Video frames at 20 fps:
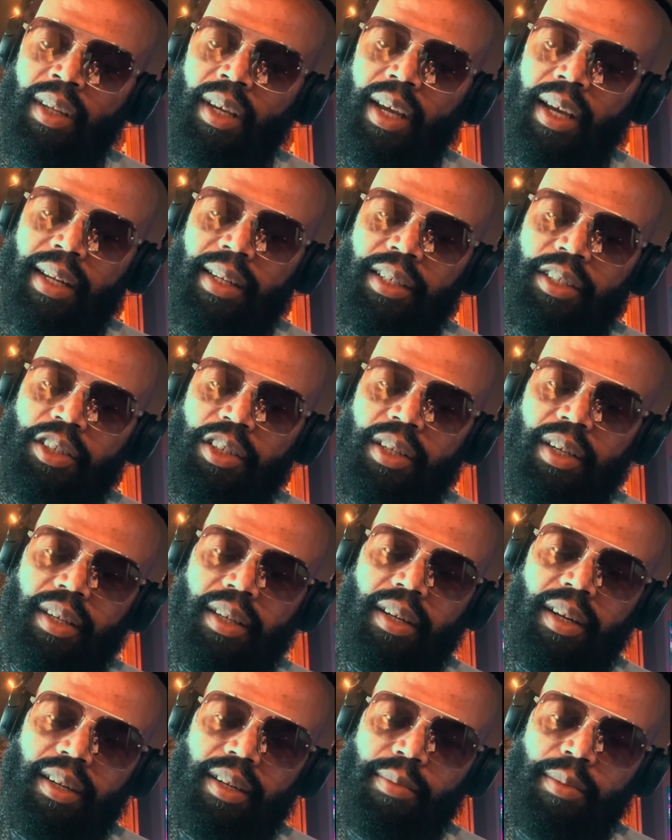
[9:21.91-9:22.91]
and this chick
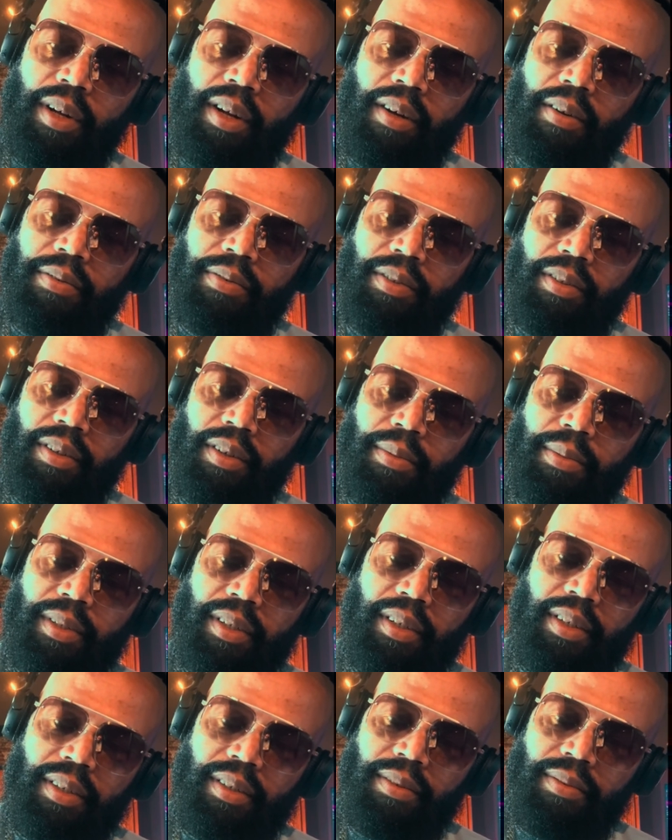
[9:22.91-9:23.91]
cut him off, you know what
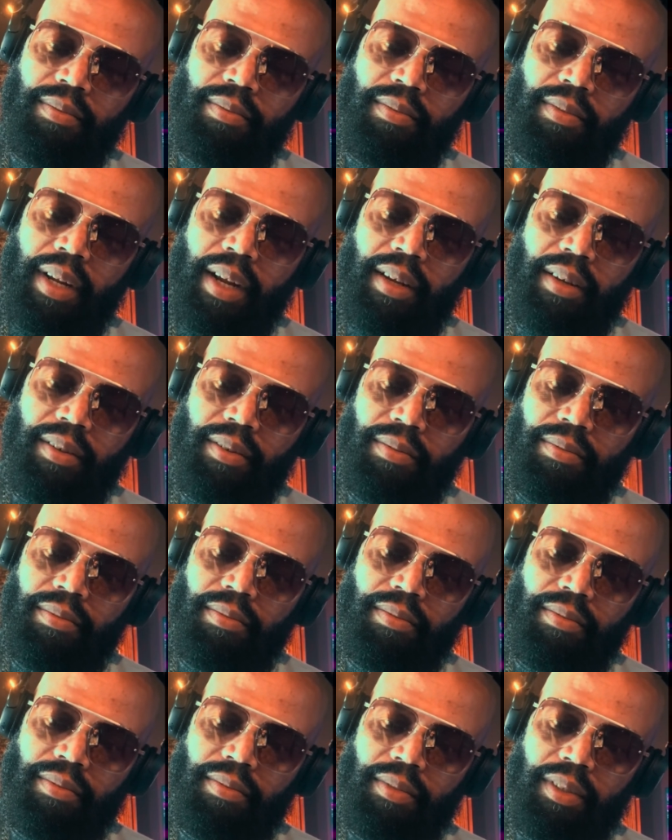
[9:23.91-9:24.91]
I'm saying? Like,
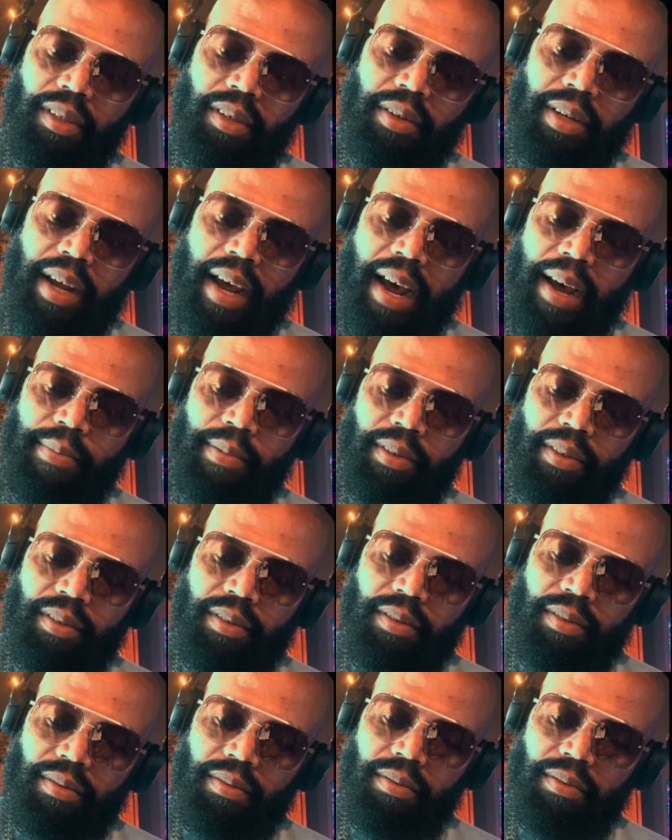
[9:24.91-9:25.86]
you know, it happens.